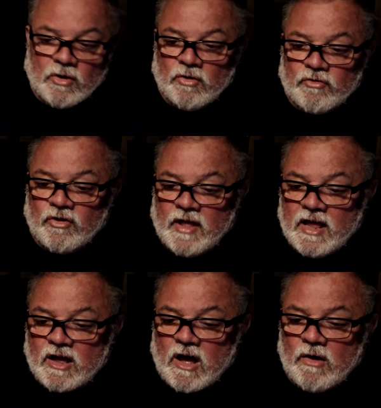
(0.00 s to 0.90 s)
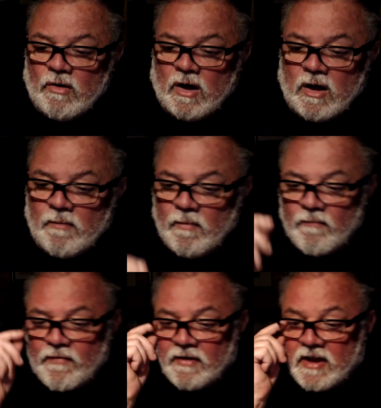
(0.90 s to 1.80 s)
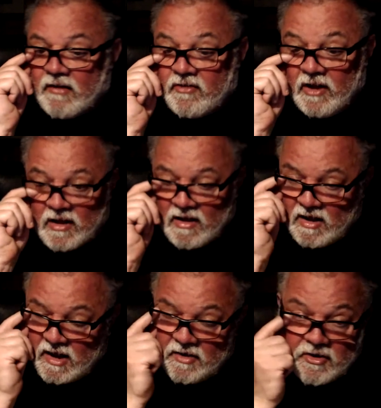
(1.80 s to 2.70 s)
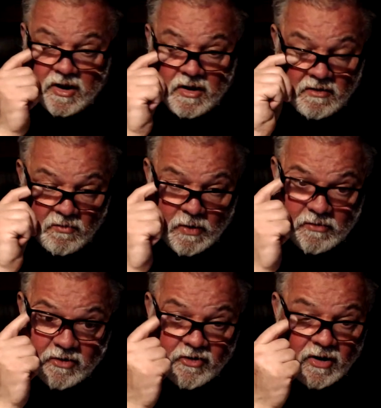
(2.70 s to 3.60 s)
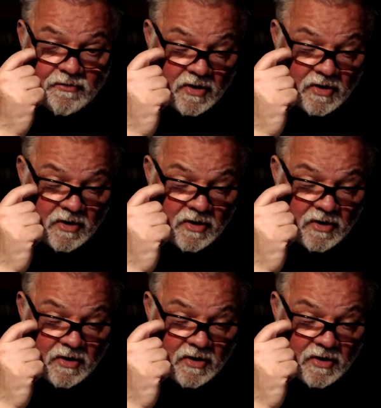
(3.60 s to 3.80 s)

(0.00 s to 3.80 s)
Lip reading: So there you go. Fantastic and well deserved.